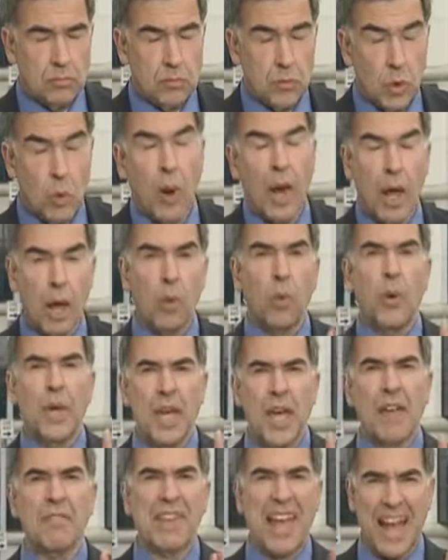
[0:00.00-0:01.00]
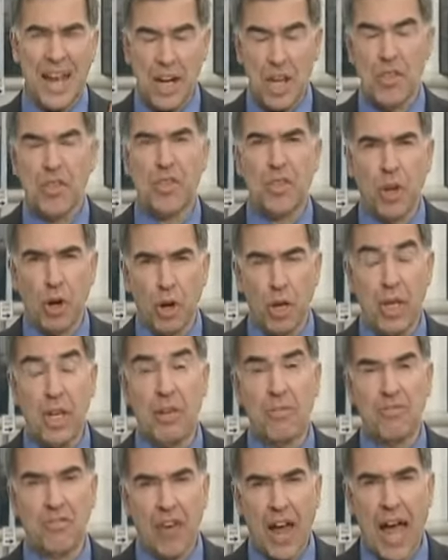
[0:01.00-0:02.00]
Well, we have counted
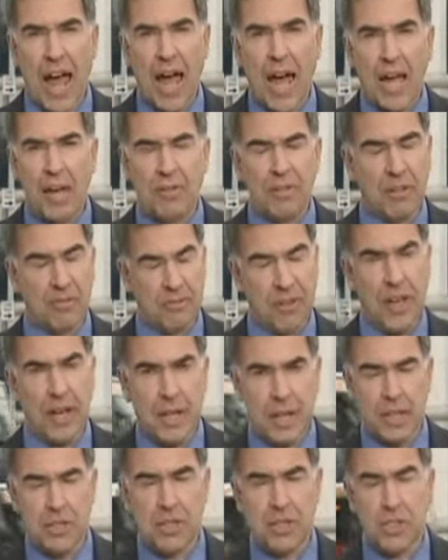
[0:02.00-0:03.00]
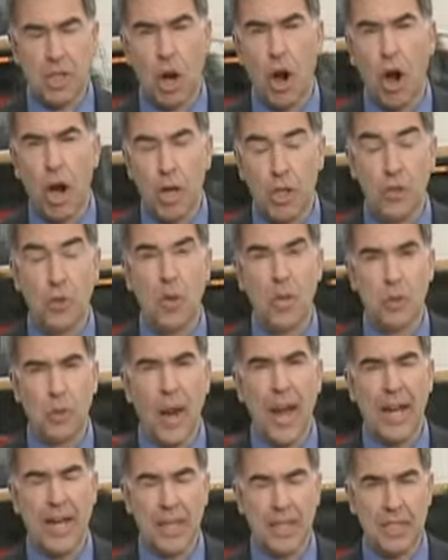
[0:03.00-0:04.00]
35 defendants charged with
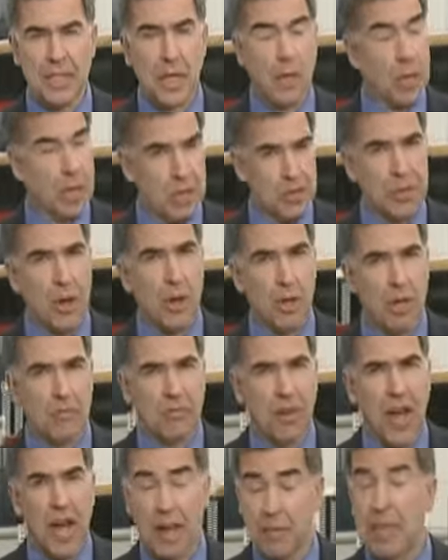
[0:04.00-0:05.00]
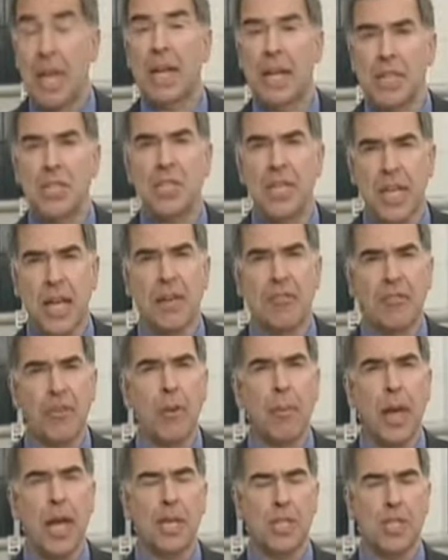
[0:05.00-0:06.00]
racketeering. 35. That is the
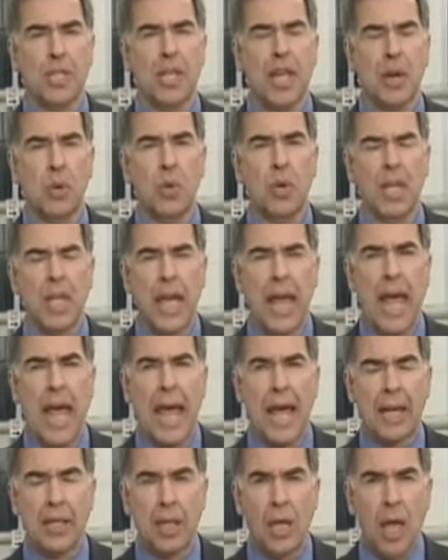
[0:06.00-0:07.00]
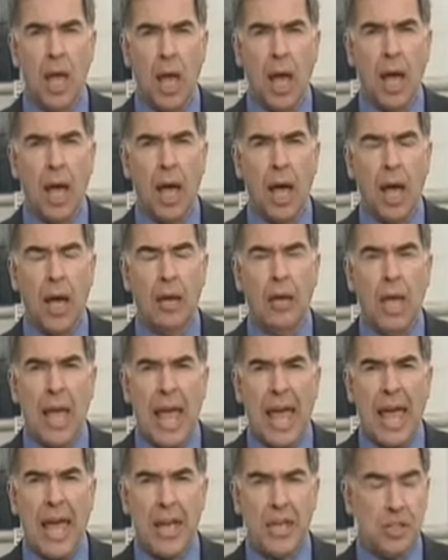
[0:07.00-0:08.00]
information that we had uh,
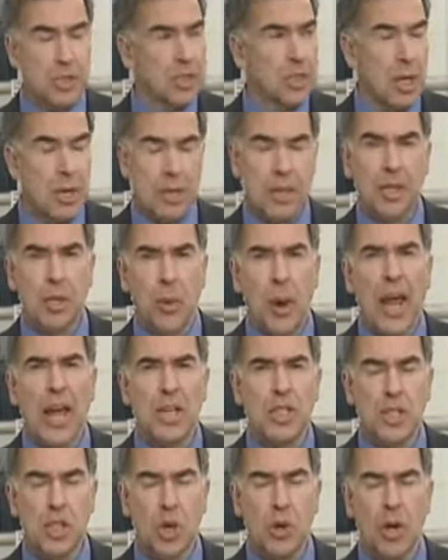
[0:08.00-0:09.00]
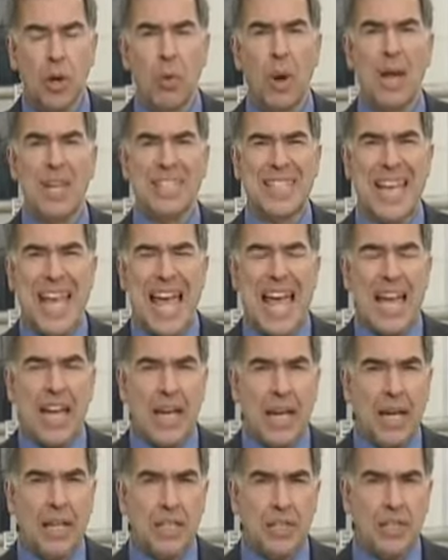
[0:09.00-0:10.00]
as the grand jury was
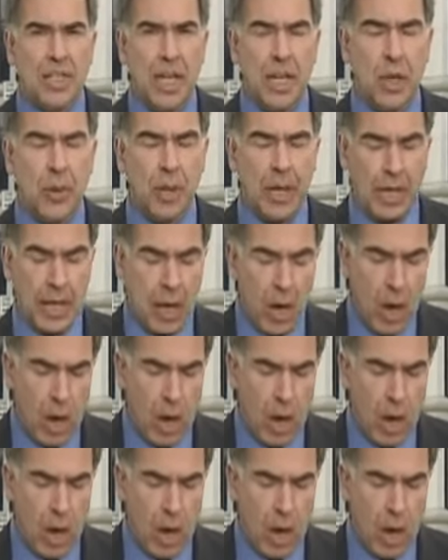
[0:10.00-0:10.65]
considering.